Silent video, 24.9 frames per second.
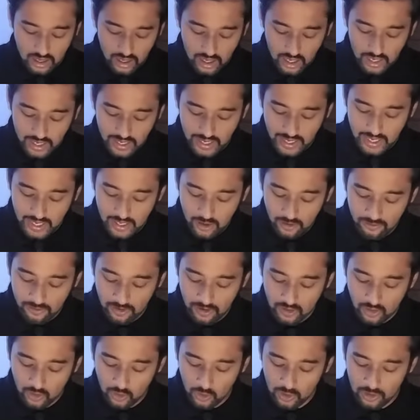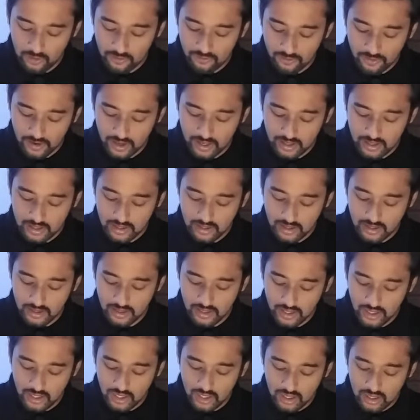ahead of a cold front,
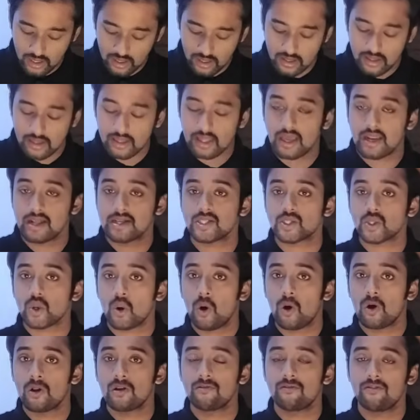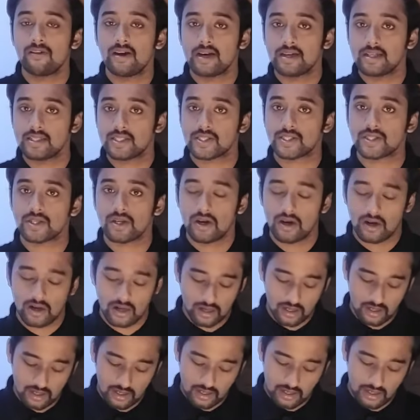there is always
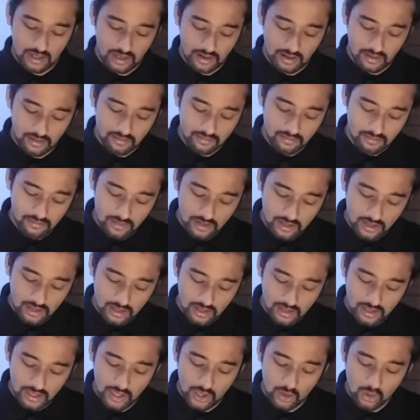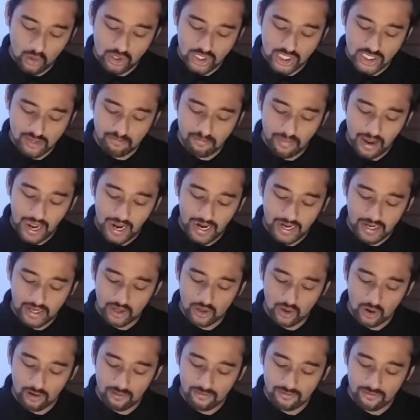a huge band
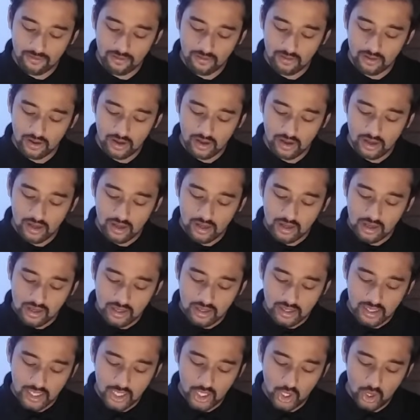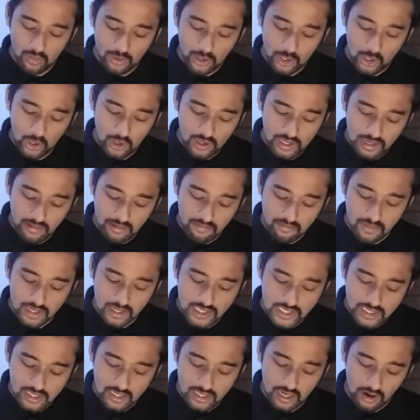of
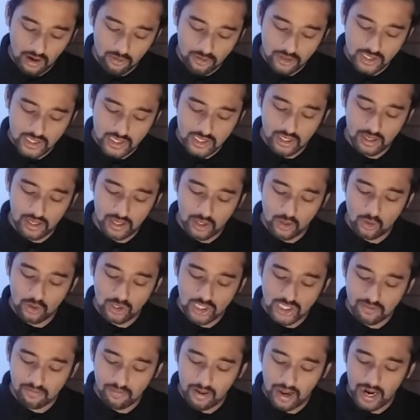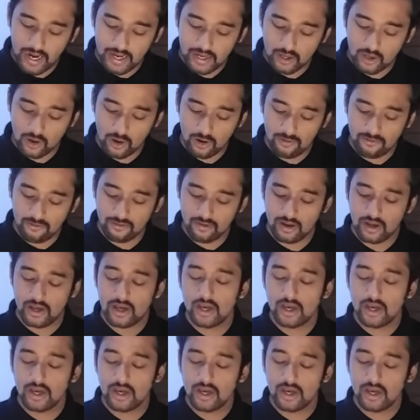cumulonimbus clouds, a huge band of